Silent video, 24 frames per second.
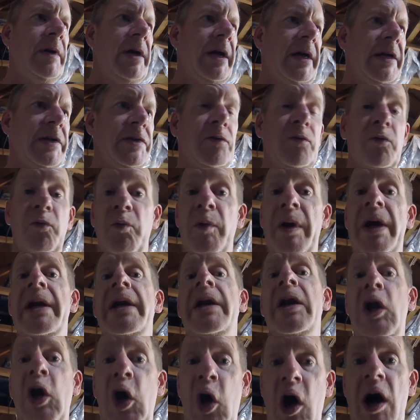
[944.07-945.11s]
guess
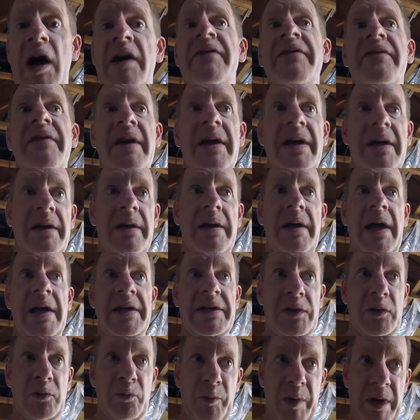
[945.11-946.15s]
written off
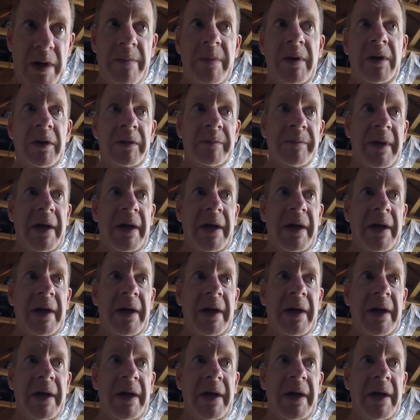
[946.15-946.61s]
as a rebuilt